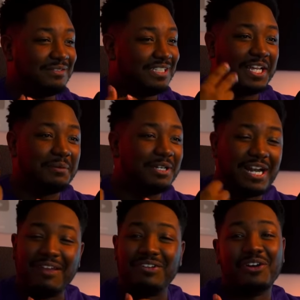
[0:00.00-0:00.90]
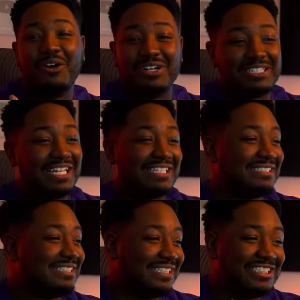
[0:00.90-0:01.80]
damn near having a heart attack
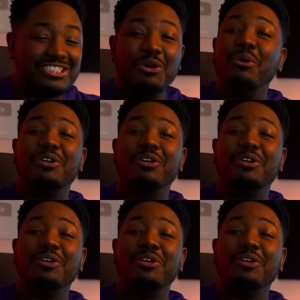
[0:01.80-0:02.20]
and just going